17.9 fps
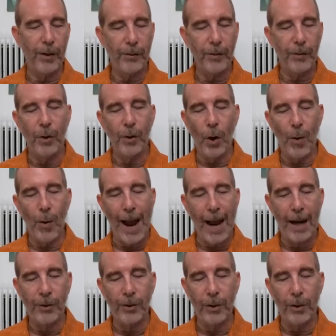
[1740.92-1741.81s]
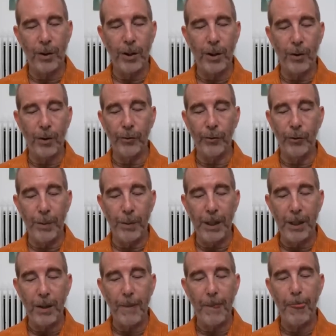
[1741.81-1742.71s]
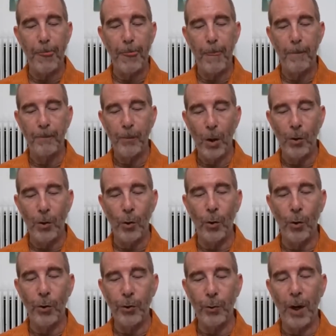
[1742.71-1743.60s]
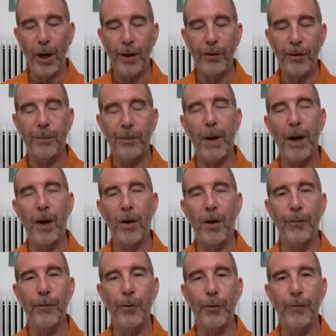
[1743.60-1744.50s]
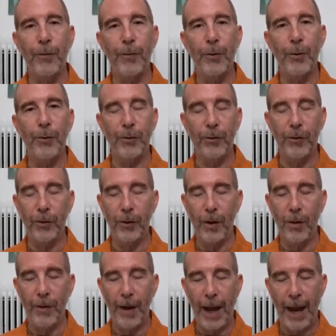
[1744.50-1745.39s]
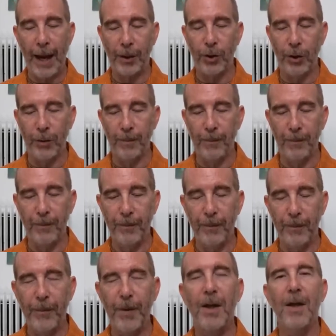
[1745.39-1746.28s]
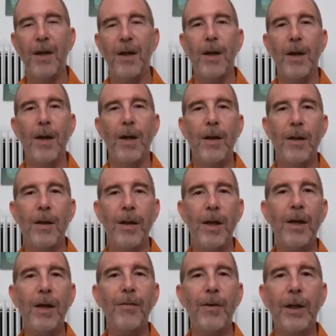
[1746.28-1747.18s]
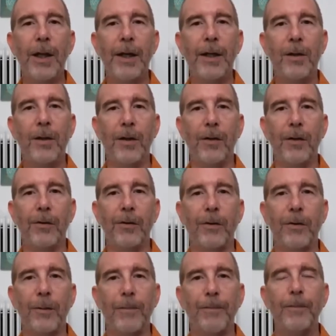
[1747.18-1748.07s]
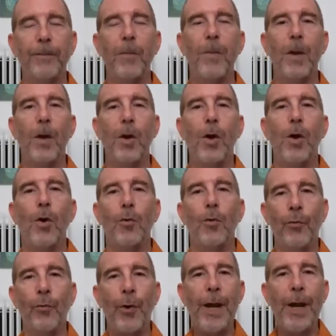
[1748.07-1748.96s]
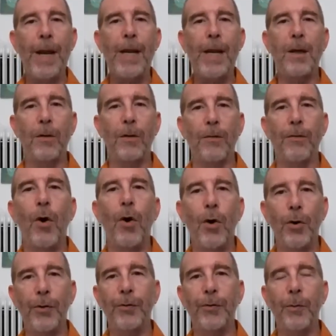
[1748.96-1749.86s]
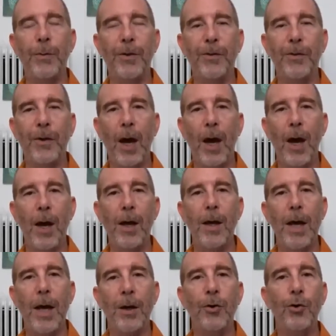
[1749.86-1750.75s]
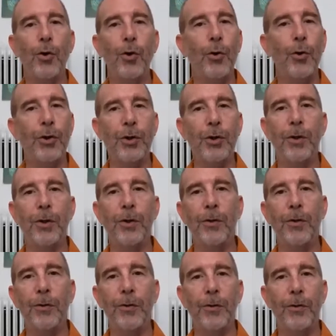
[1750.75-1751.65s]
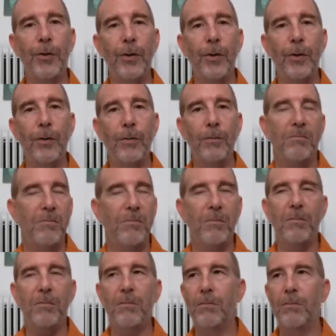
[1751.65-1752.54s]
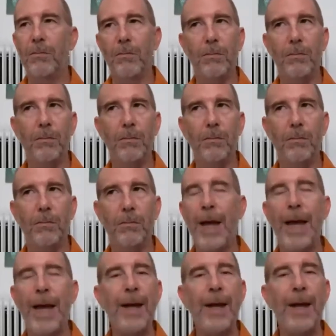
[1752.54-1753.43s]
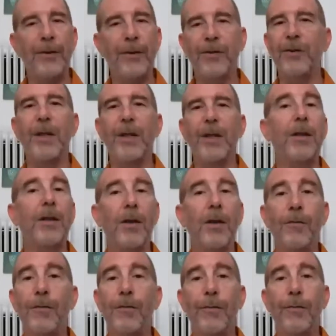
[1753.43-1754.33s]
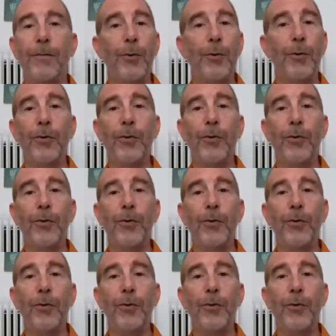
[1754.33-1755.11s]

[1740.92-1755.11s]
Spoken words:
no action adheres to me, nor do I aspire for the fruits of action. Think of it like this. Rain falls from the sky and nourishes plants that give fruits and vegetables.